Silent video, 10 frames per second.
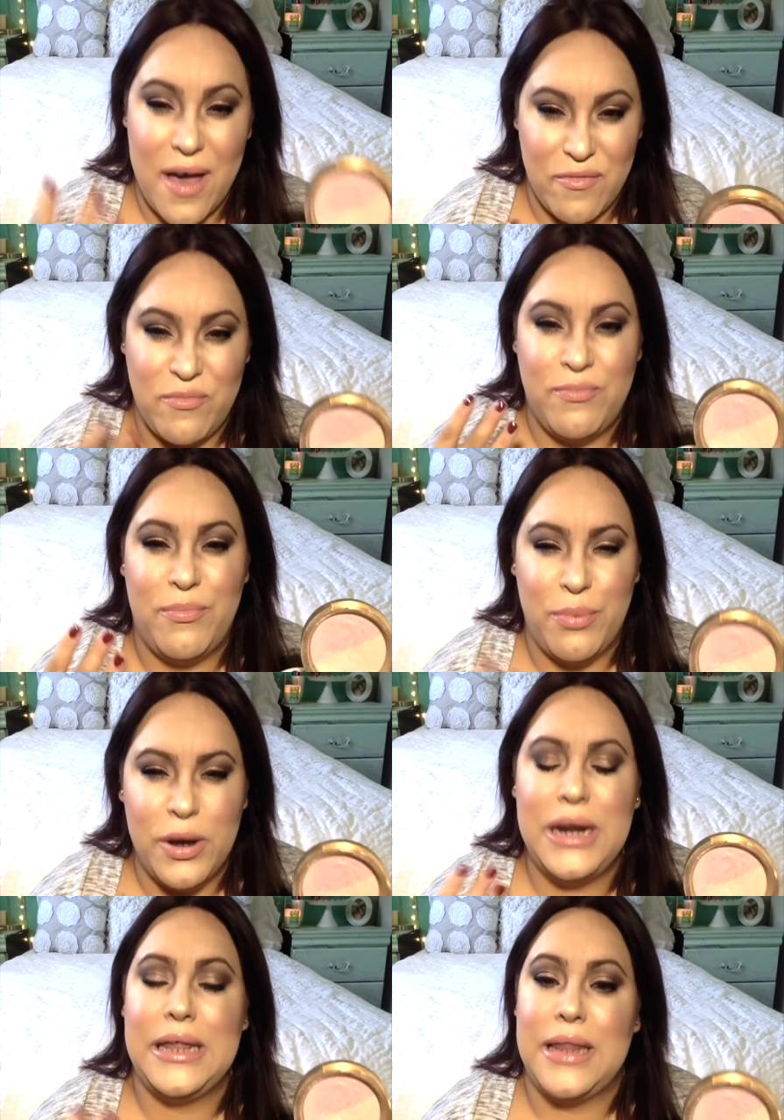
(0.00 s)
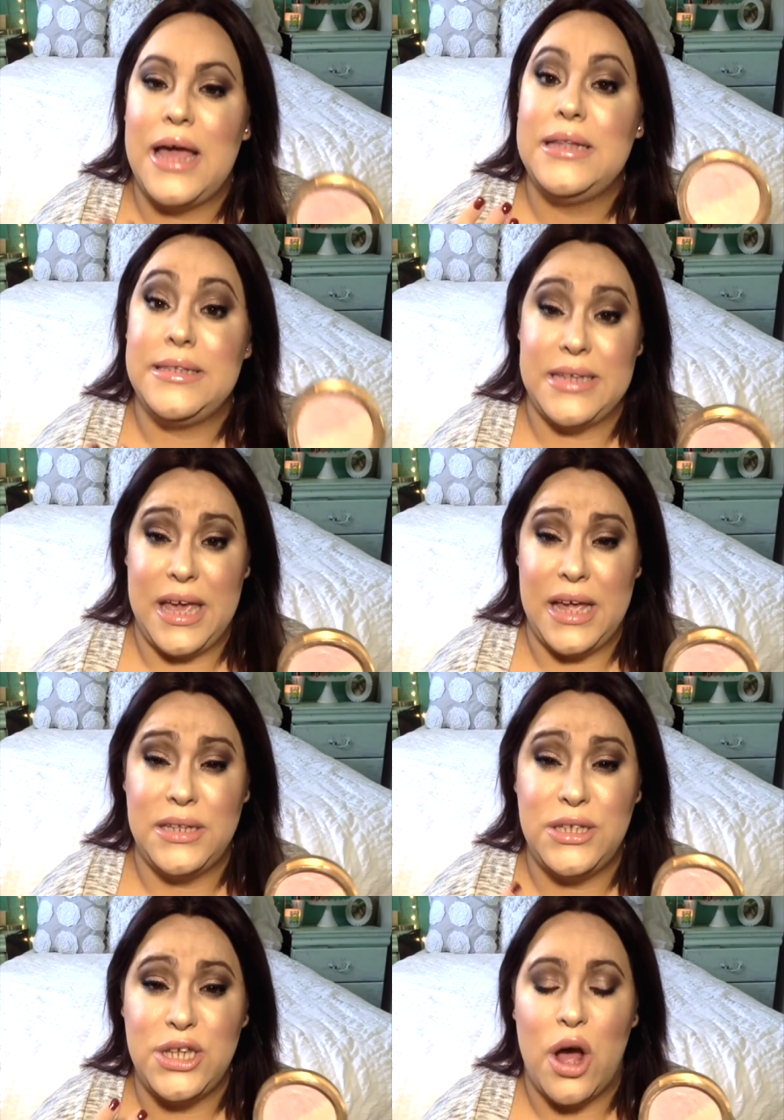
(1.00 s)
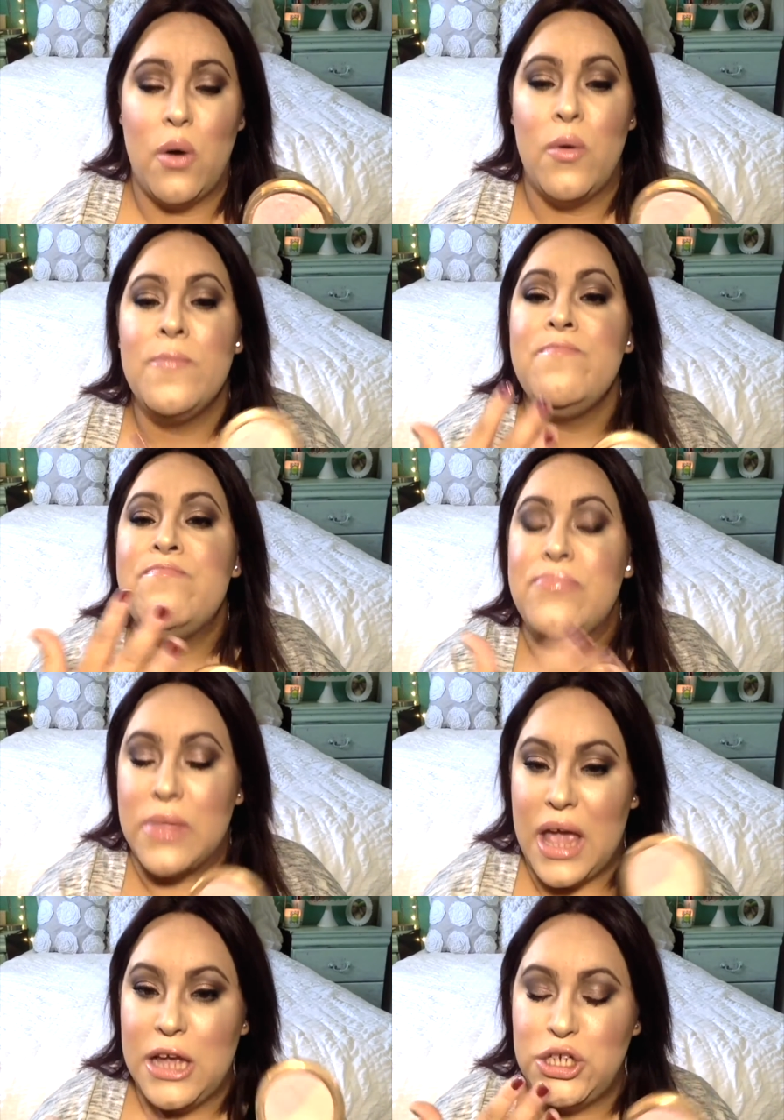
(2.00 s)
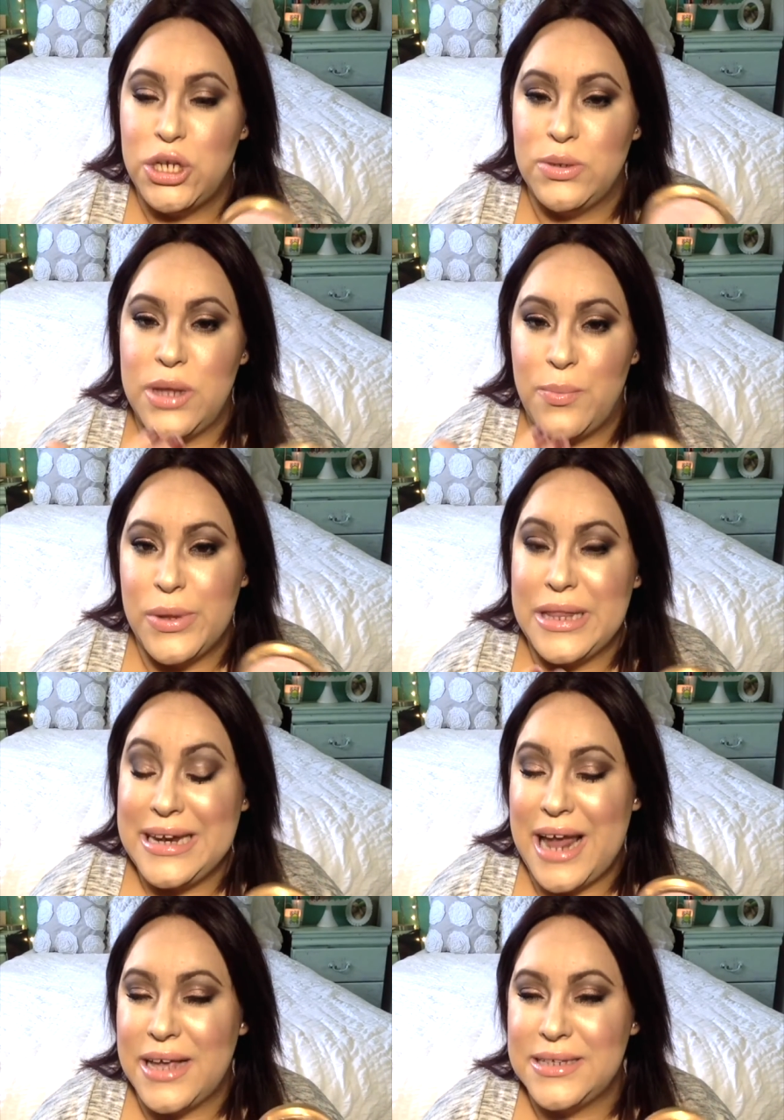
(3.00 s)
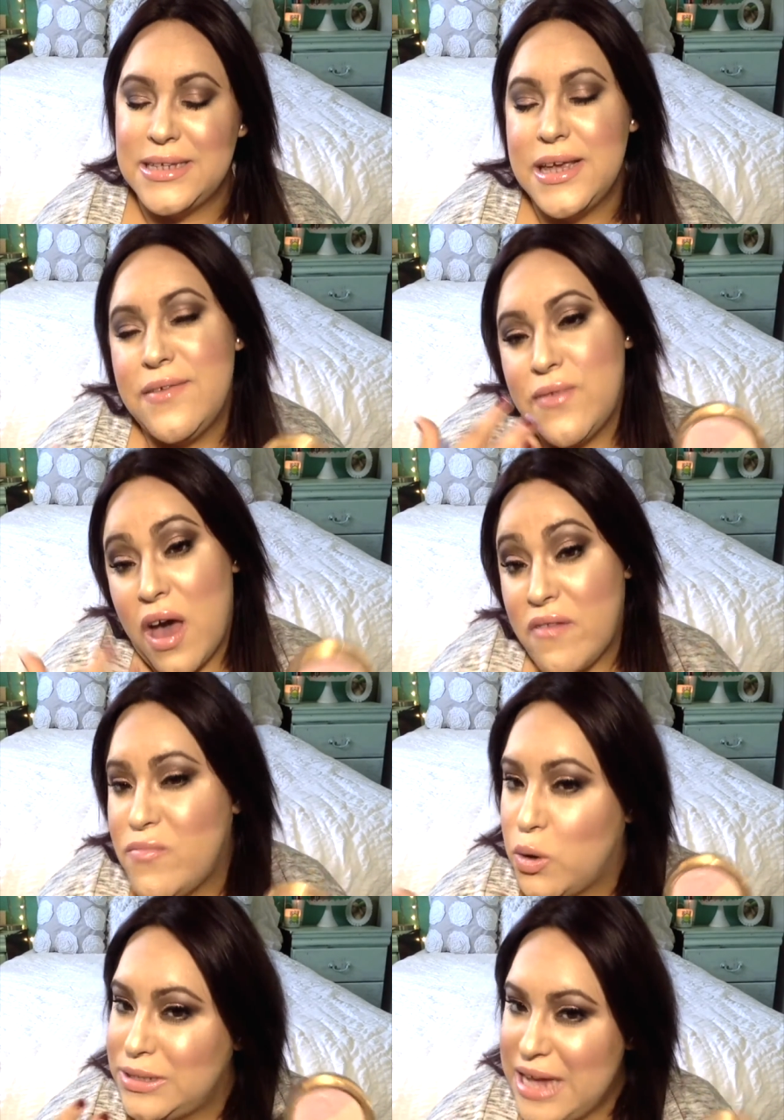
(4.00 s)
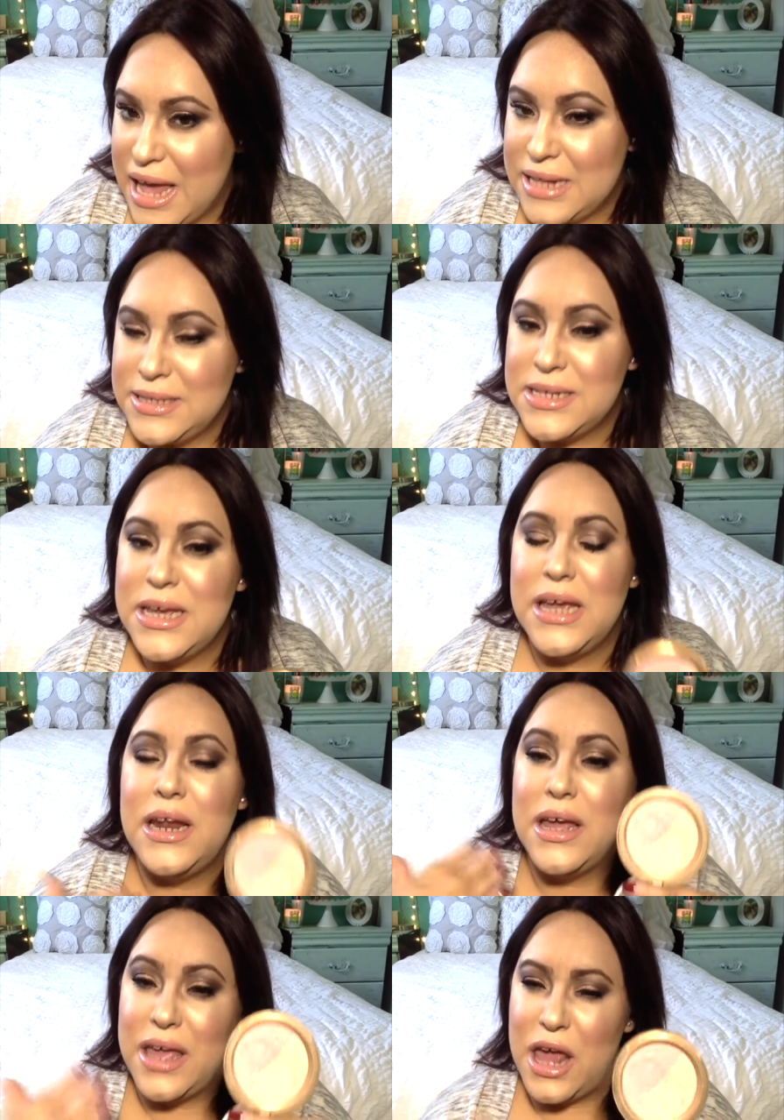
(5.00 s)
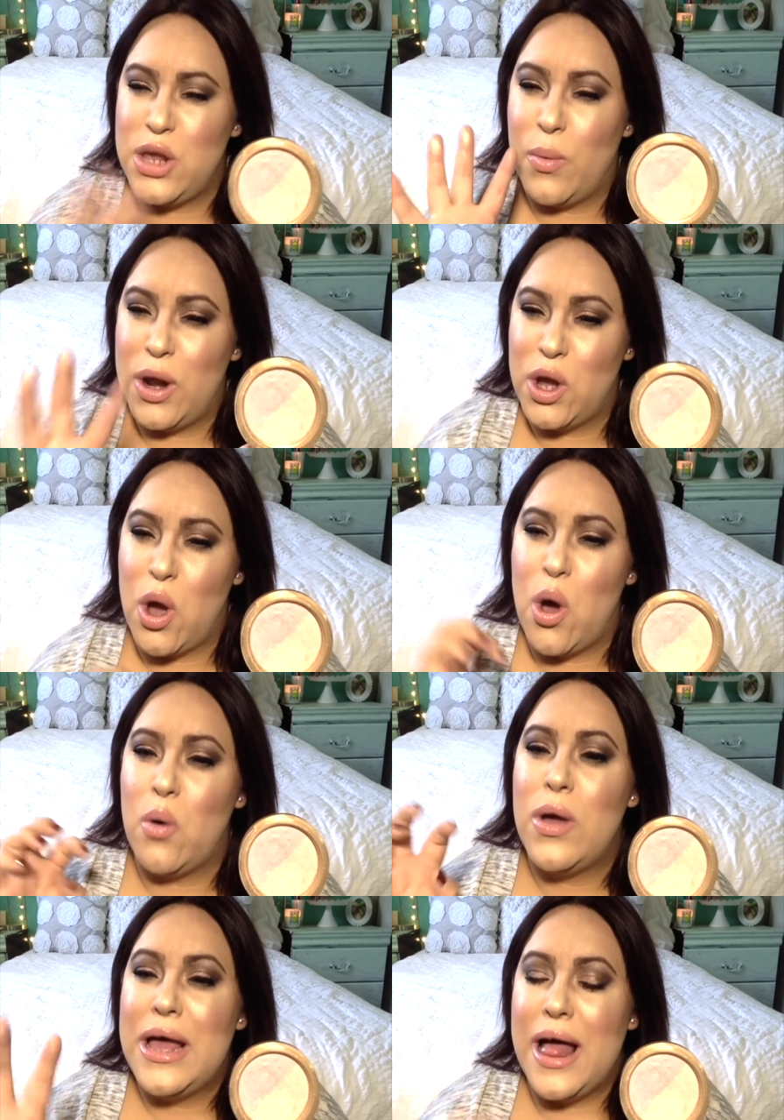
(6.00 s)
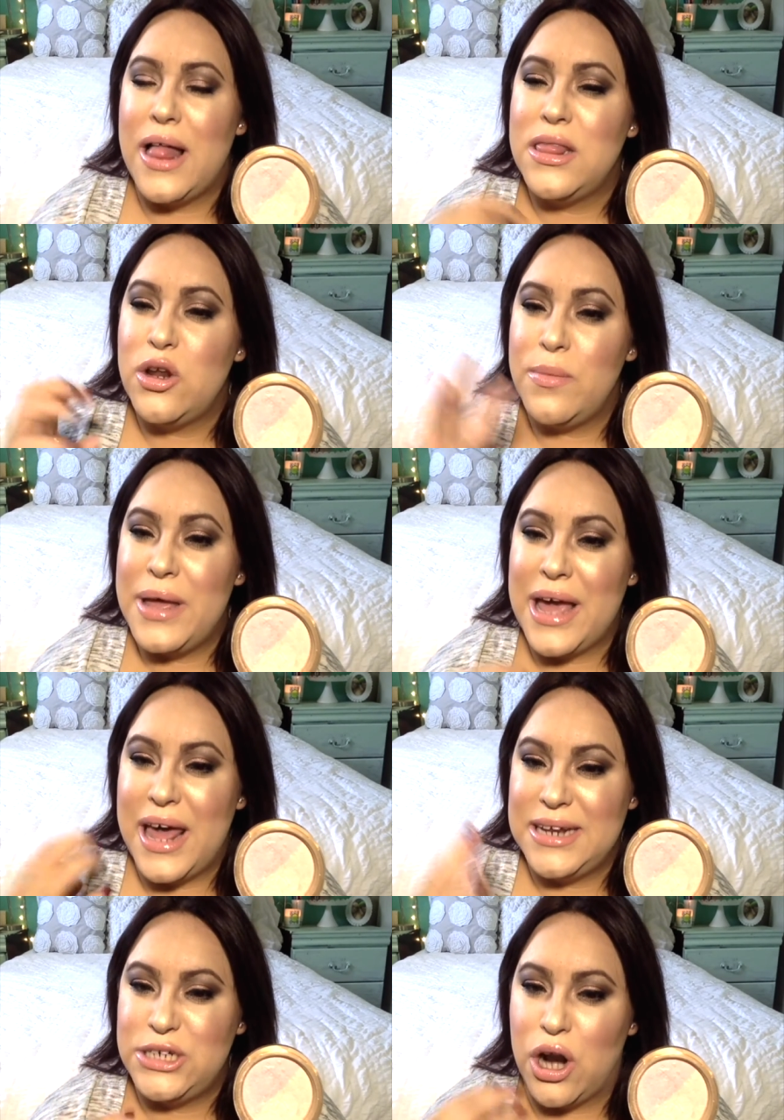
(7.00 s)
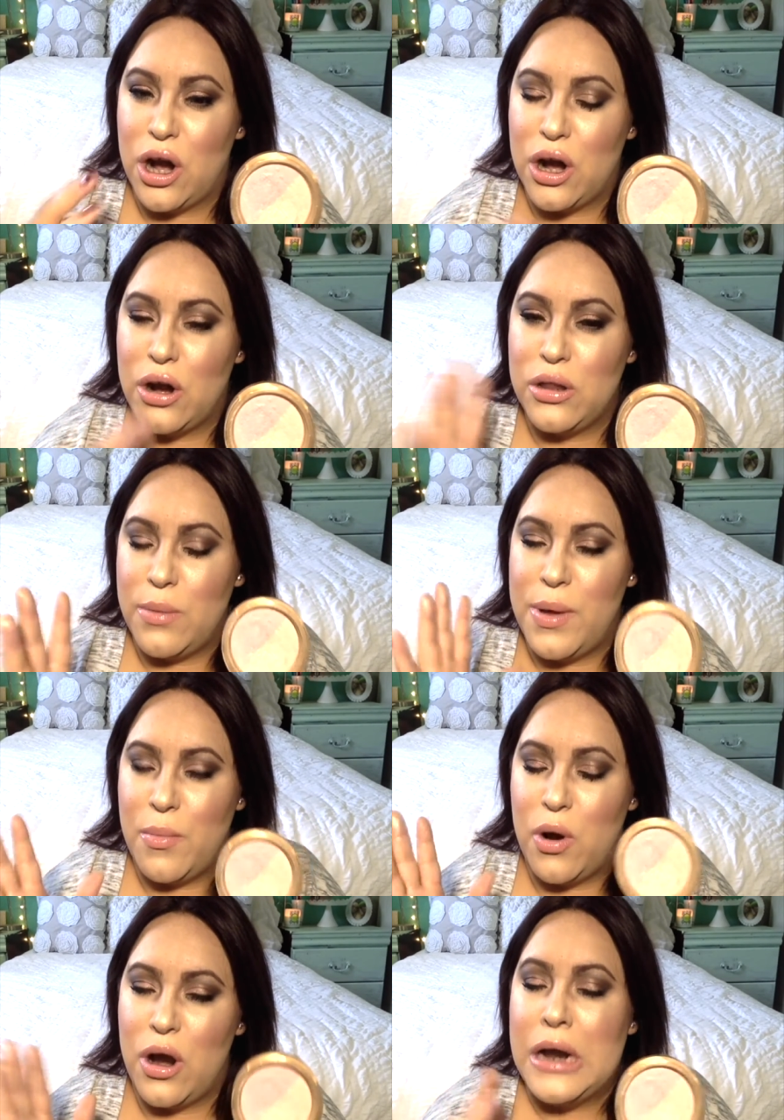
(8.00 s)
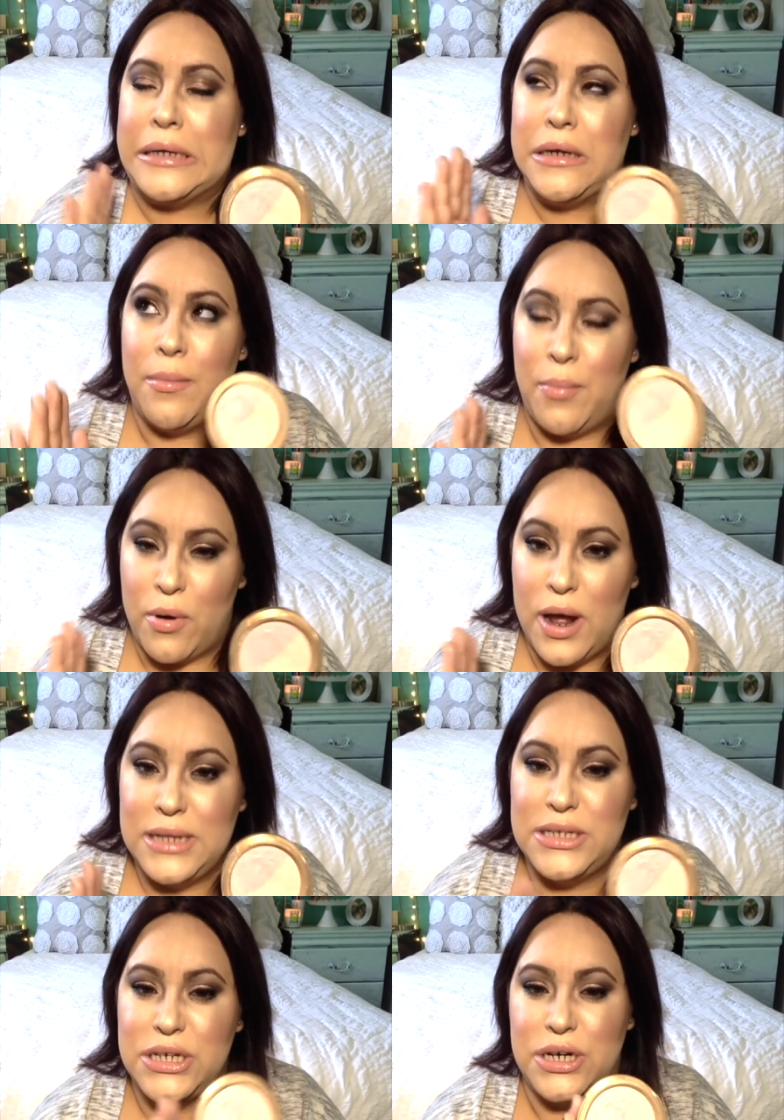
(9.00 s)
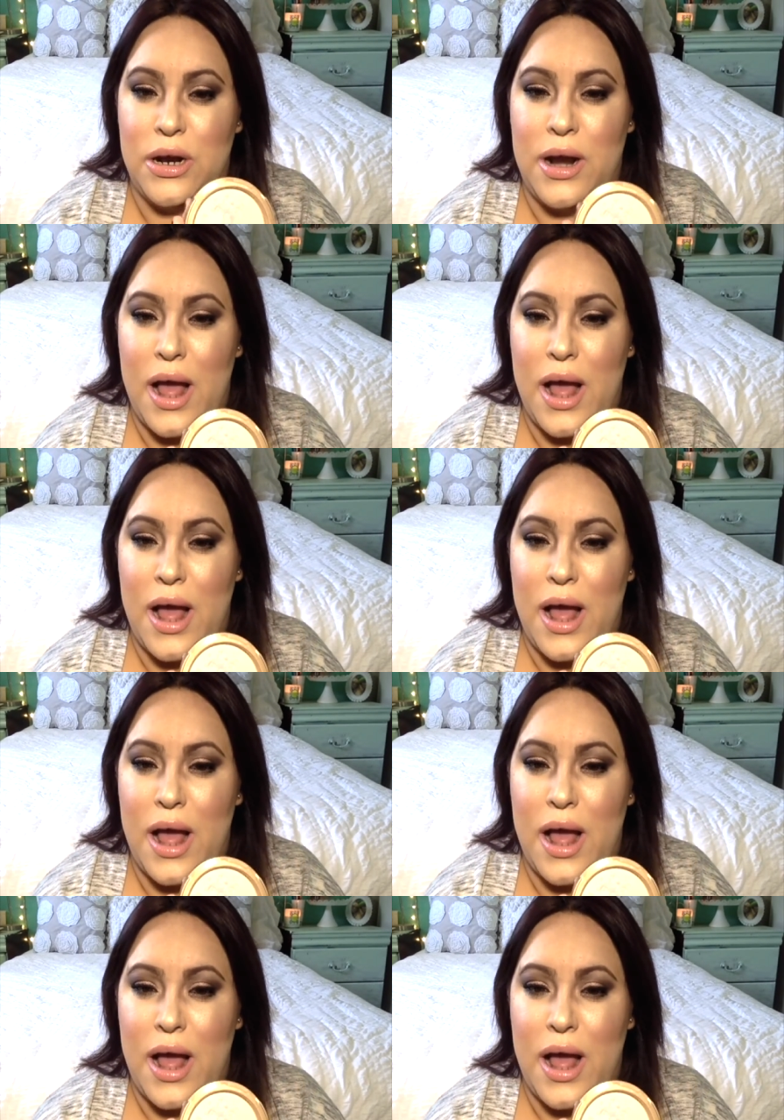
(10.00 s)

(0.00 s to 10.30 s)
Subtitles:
have pretty light skin, so it shows up really nicely. If you have more tan skin, again, you want to go a little bit kind of darker, a little bit more bronzier.